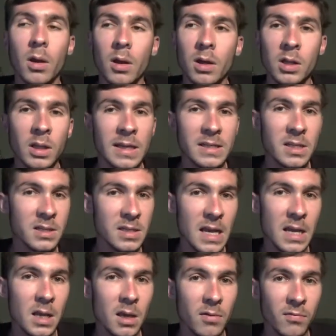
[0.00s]
collecting
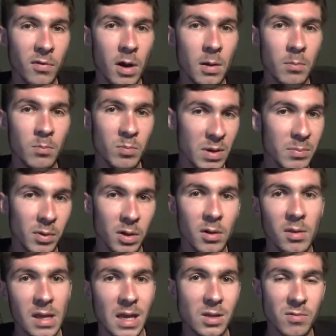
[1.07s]
data from people under
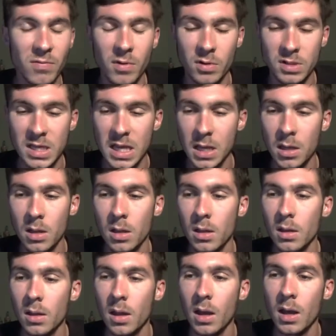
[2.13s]
the age of thirteen
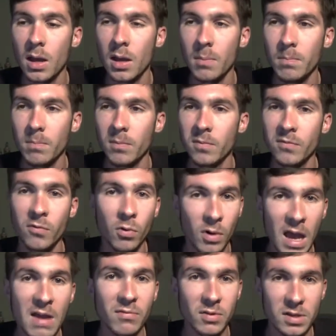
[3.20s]
um, for
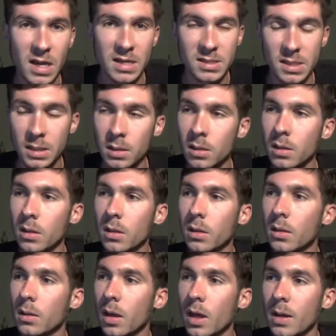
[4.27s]
advertising,
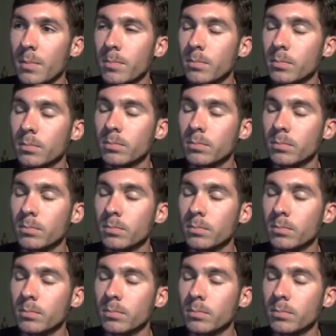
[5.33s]
um,